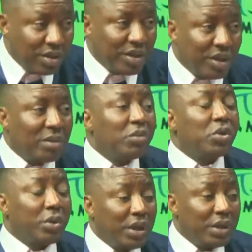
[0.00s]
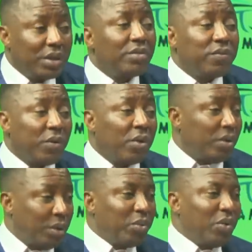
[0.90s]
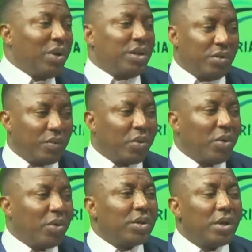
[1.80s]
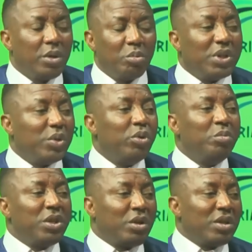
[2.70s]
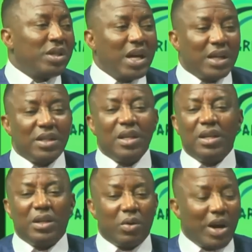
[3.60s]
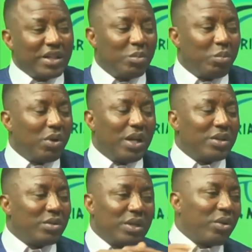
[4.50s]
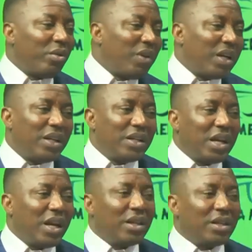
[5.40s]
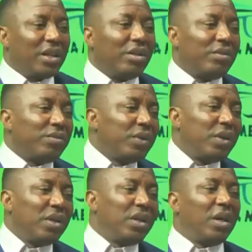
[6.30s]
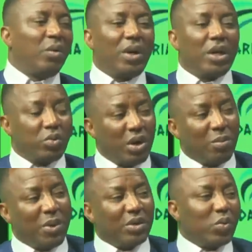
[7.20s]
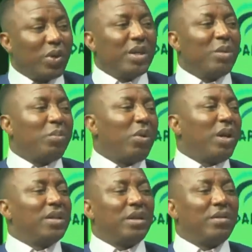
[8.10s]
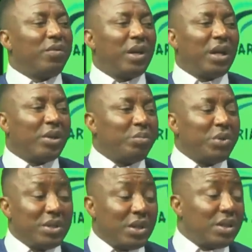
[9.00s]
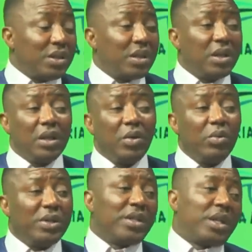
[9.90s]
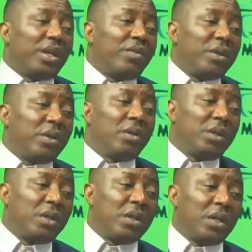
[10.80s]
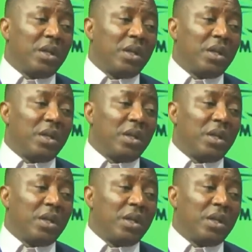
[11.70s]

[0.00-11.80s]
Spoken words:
system to it for employers, of course, but it won't be such that you ask employers to take over the entire healthcare of their workers. What about when the employers then fall out of business? Who takes care of the